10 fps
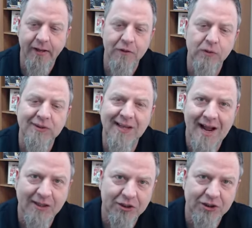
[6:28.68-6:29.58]
those
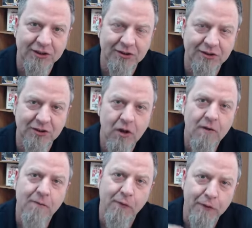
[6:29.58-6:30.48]
actions
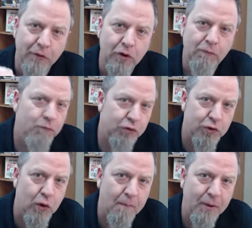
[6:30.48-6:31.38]
for the
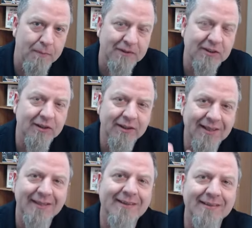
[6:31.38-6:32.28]
sole purpose
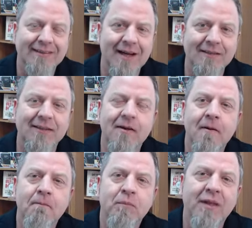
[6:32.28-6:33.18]
get this guys
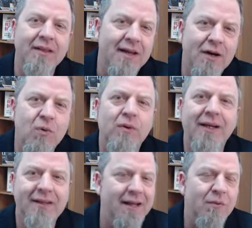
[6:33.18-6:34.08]
they
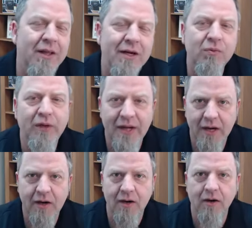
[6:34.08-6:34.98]
don't they really don't
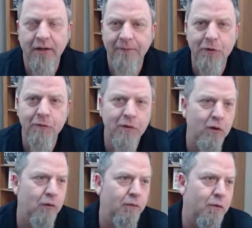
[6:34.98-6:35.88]
care if you
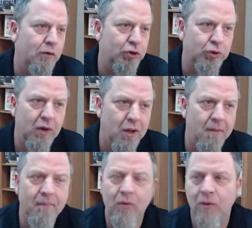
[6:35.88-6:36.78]
vote for
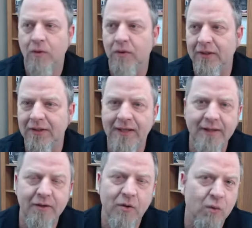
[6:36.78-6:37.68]
Trump or
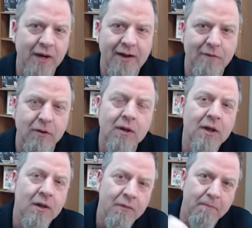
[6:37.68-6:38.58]
Clinton or whatever.
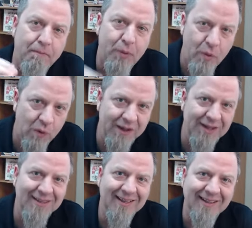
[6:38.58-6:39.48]
The
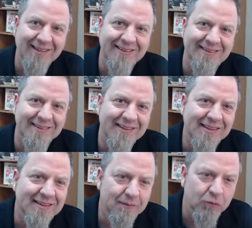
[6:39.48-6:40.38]
point is
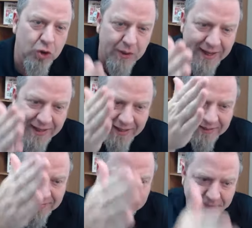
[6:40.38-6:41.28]
creating
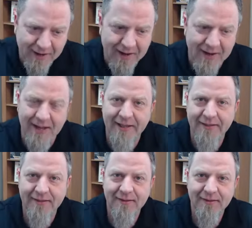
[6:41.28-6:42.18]
a divide